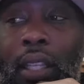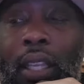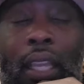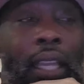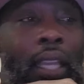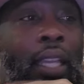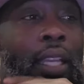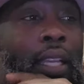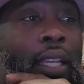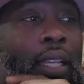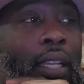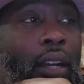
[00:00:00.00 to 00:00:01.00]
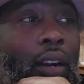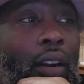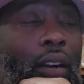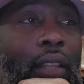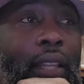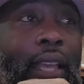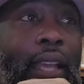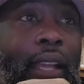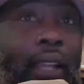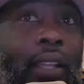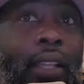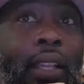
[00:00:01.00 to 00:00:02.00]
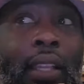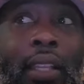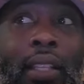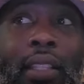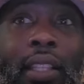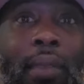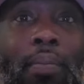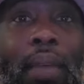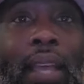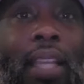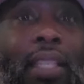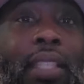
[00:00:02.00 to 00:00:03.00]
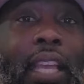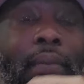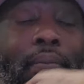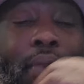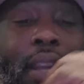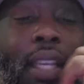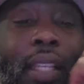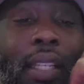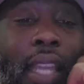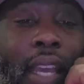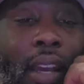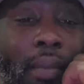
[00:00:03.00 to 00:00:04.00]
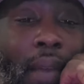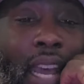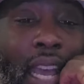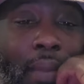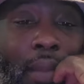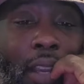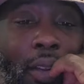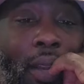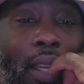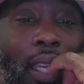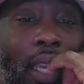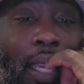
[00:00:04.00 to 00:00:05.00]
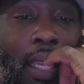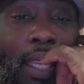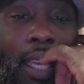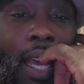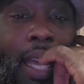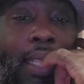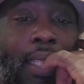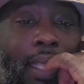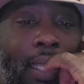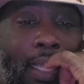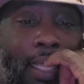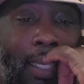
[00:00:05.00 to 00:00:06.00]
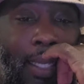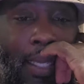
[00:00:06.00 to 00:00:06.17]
And all that, the best at breaking down Miami Hurricane content.